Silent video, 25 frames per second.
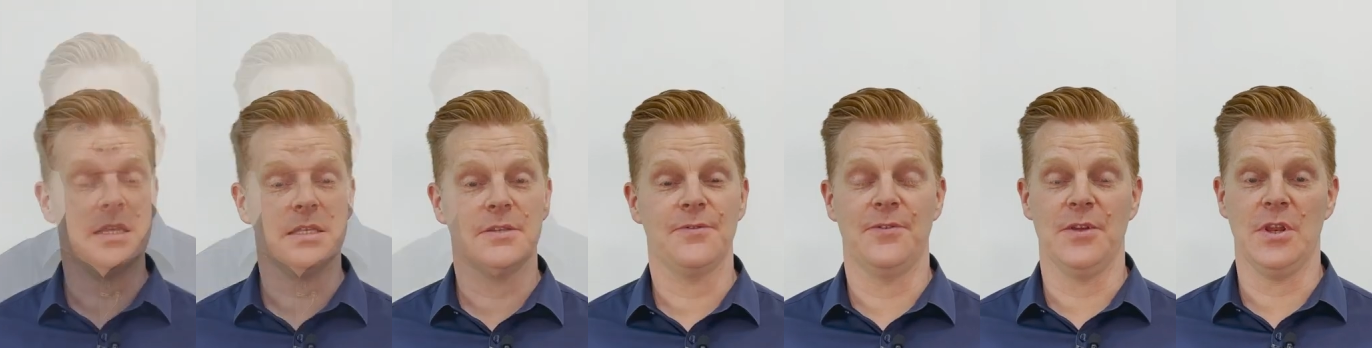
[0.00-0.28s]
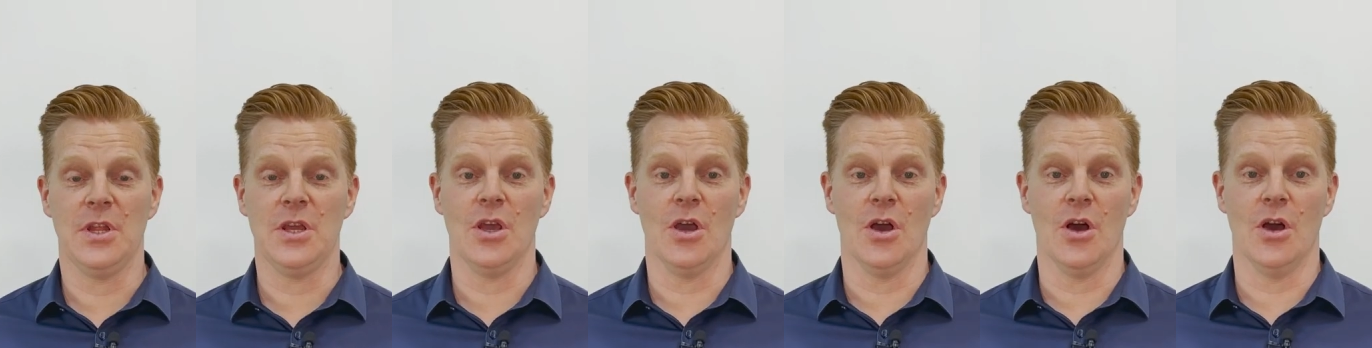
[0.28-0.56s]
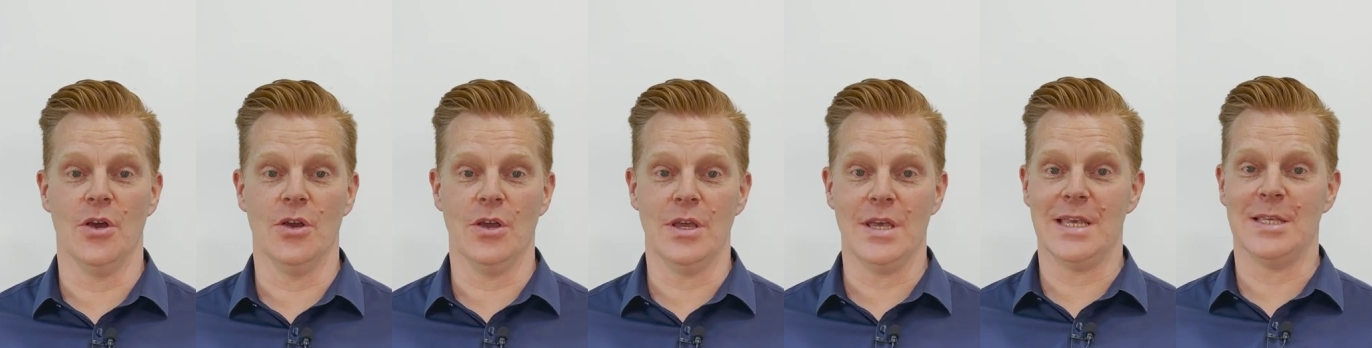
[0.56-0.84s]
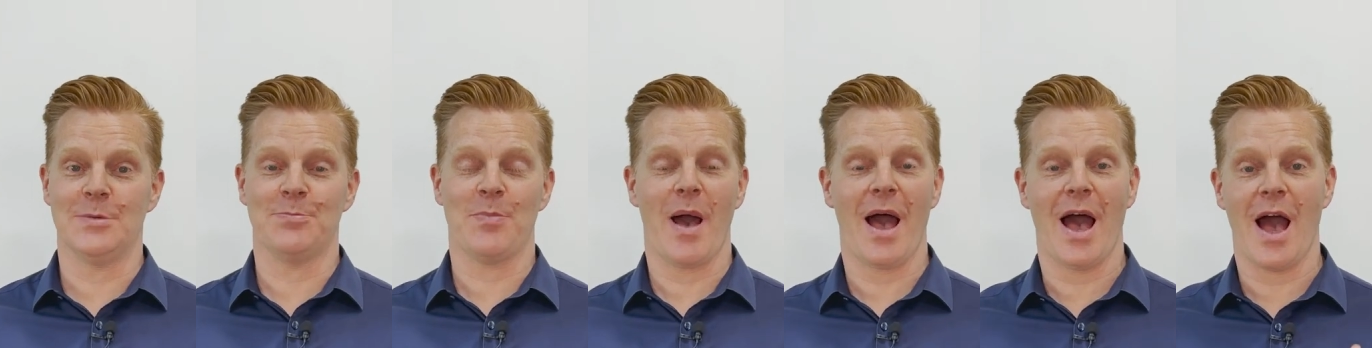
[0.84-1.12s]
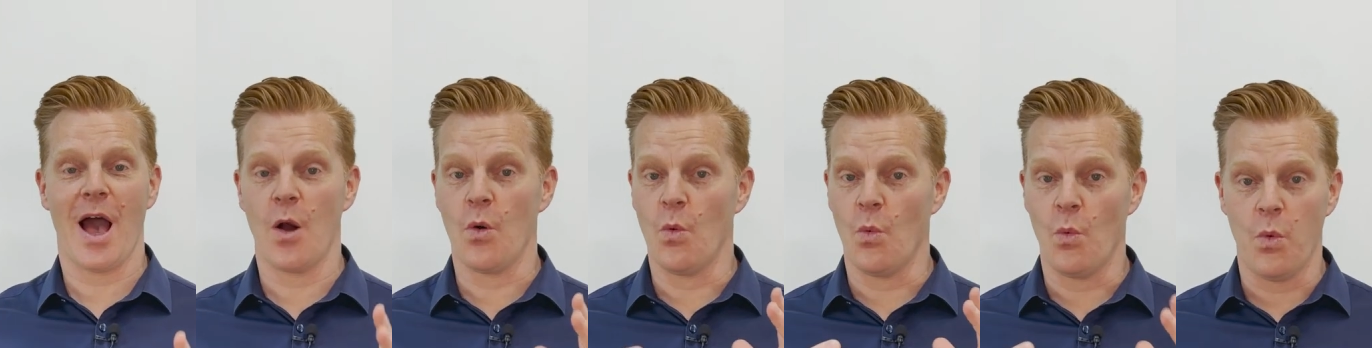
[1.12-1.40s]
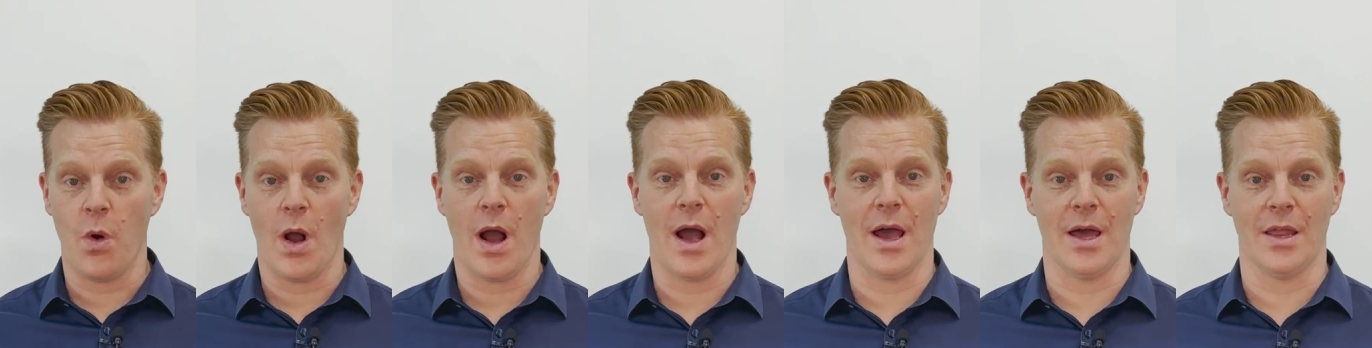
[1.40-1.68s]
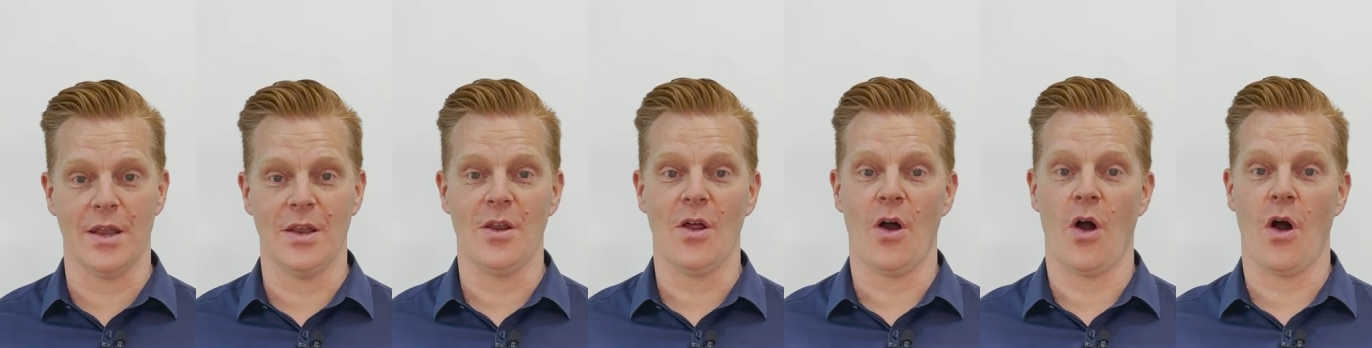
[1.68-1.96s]
This video is part
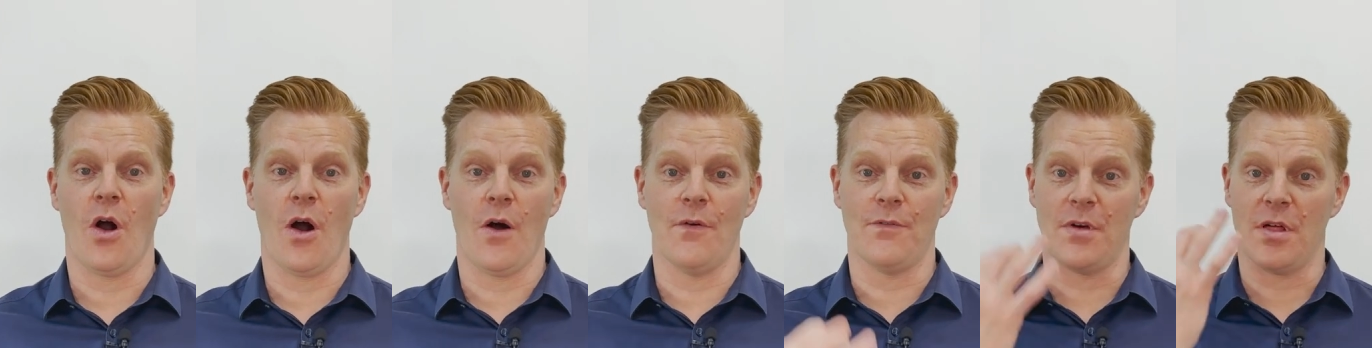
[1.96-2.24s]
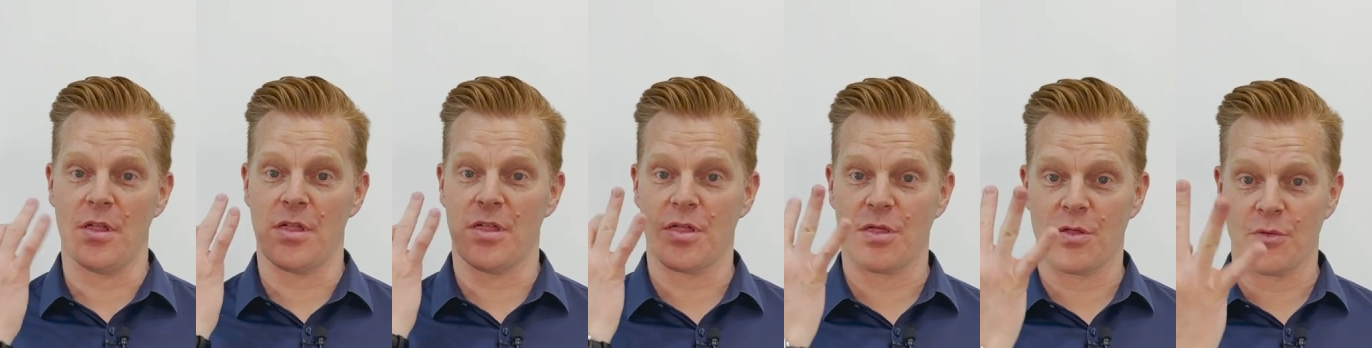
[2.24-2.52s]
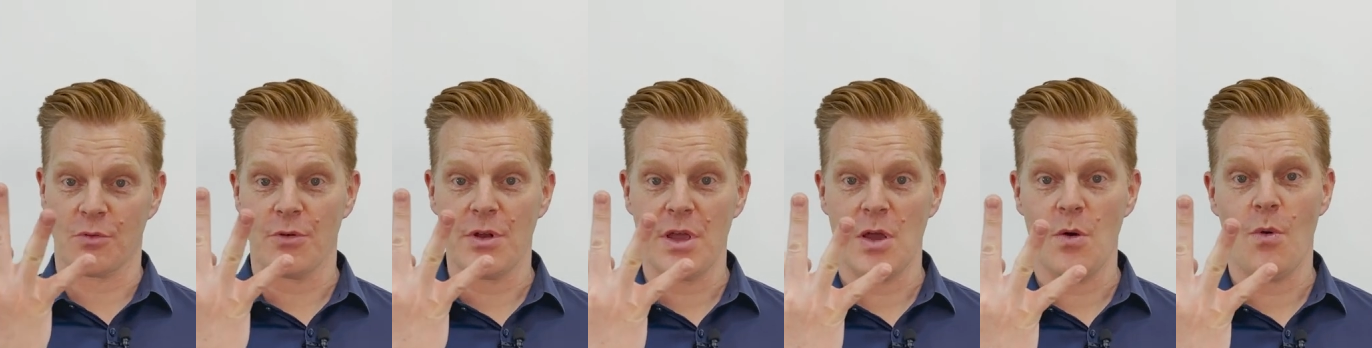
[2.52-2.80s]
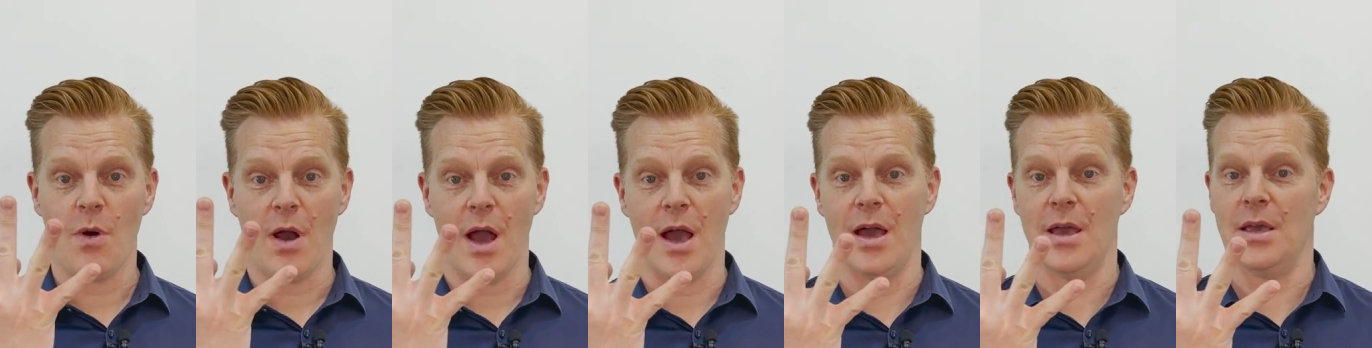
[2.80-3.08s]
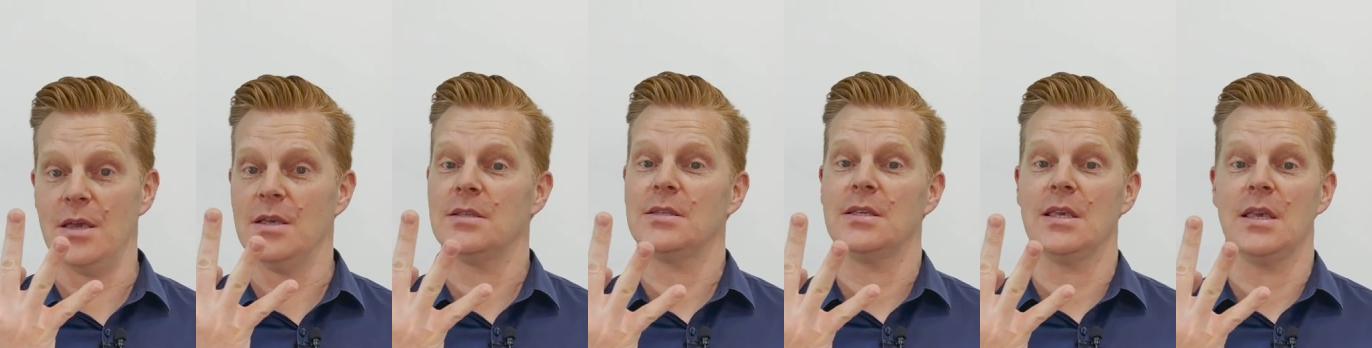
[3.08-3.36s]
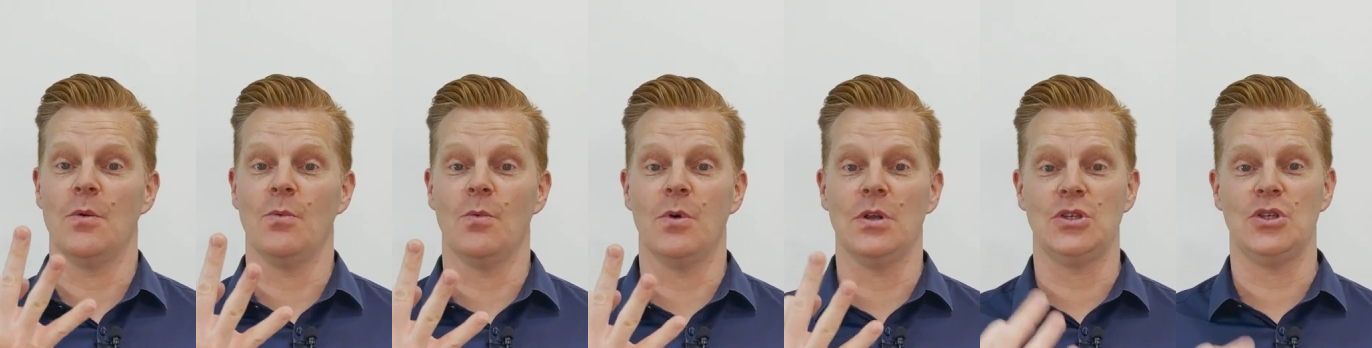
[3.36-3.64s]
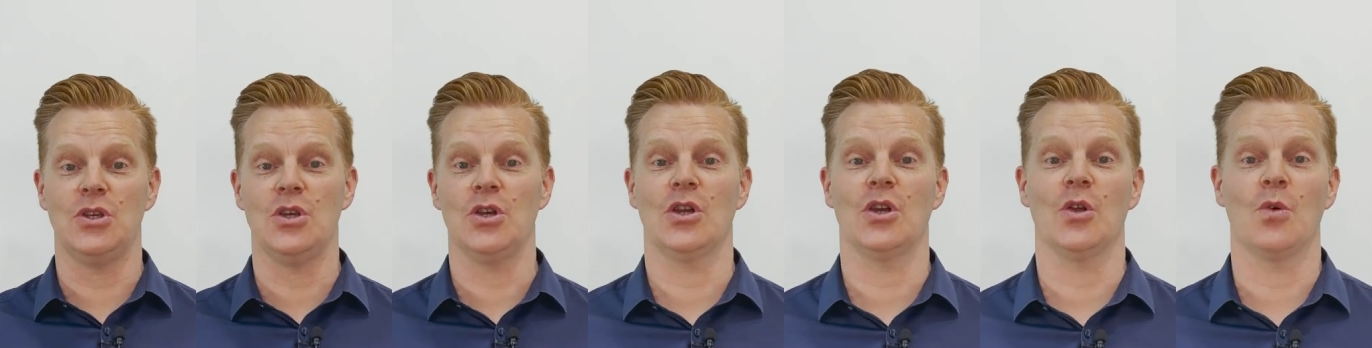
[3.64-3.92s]
one of three ways in
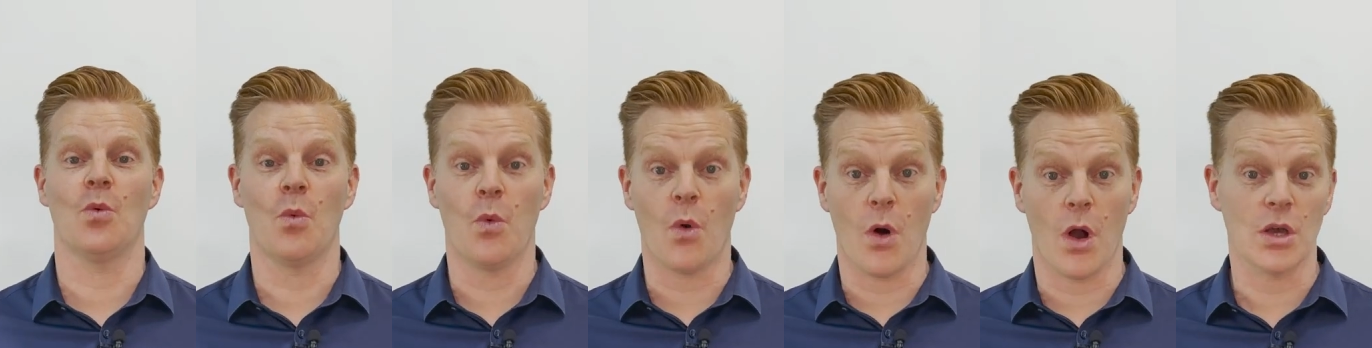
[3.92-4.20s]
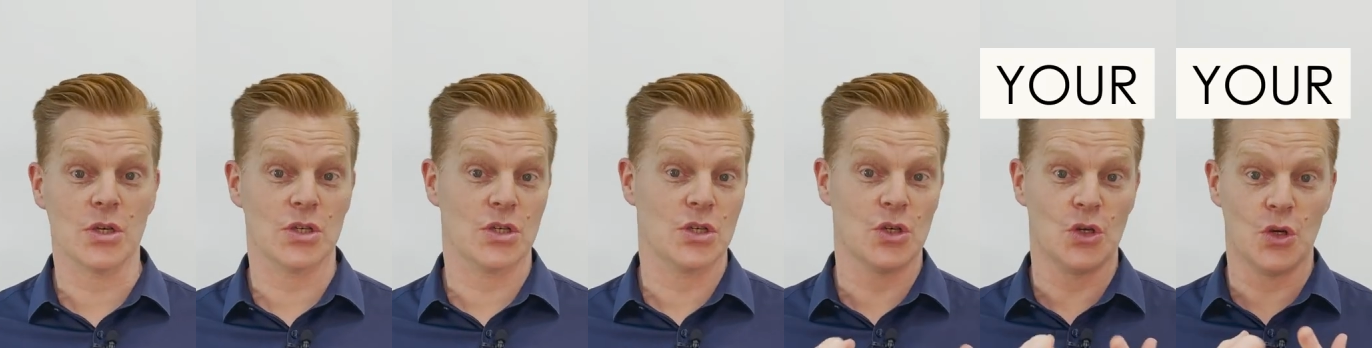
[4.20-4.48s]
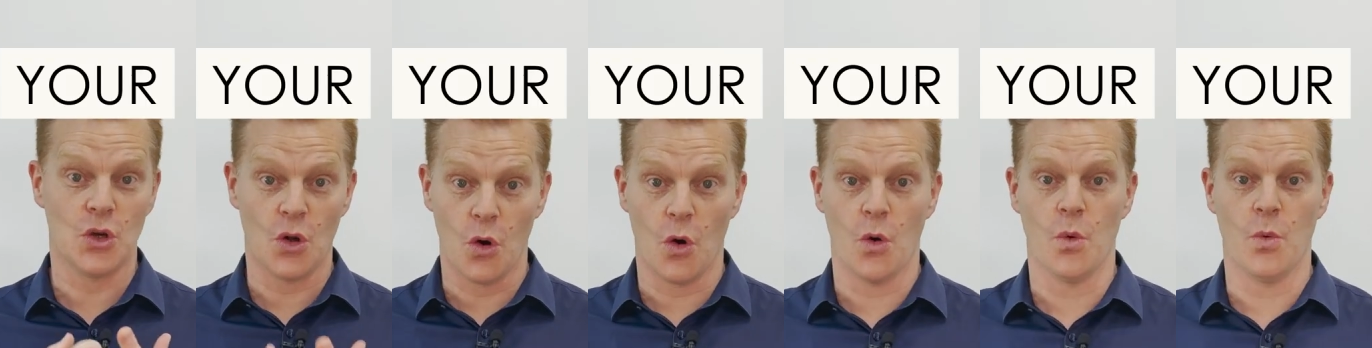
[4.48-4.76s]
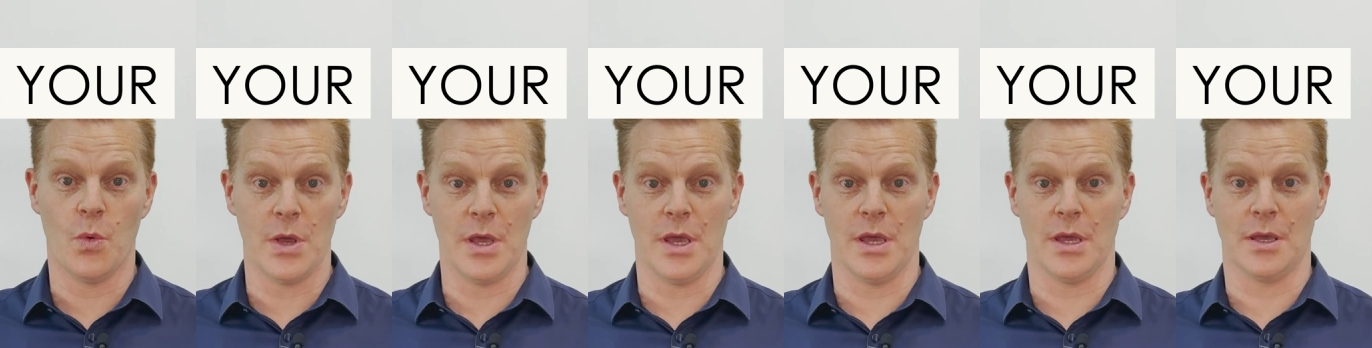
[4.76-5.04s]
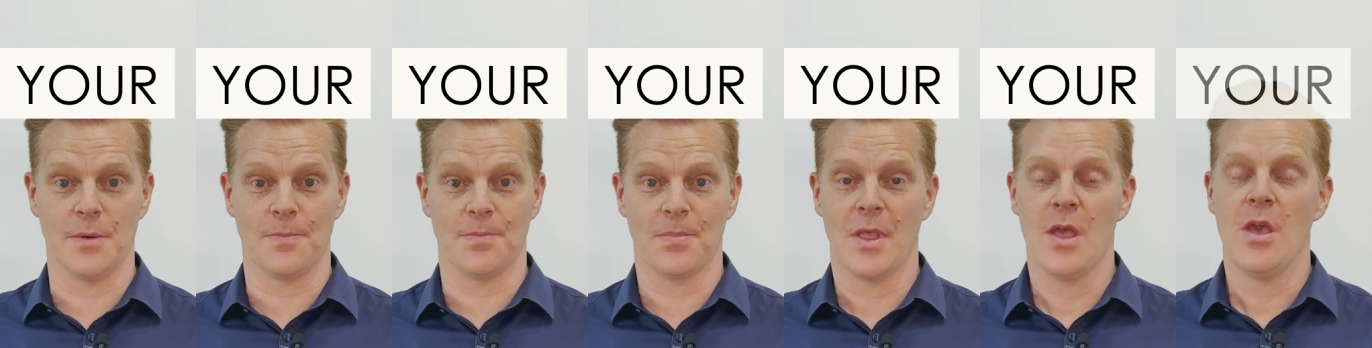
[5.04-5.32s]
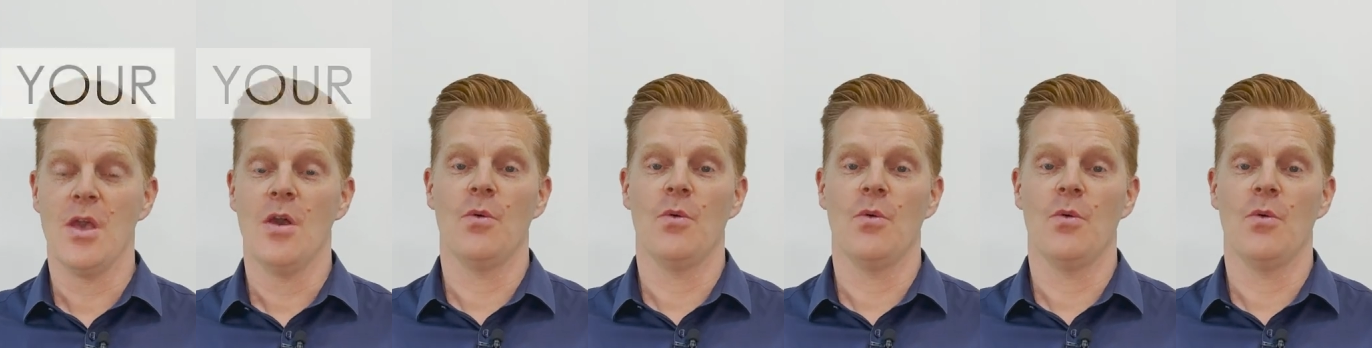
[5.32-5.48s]
which you can wash your wig.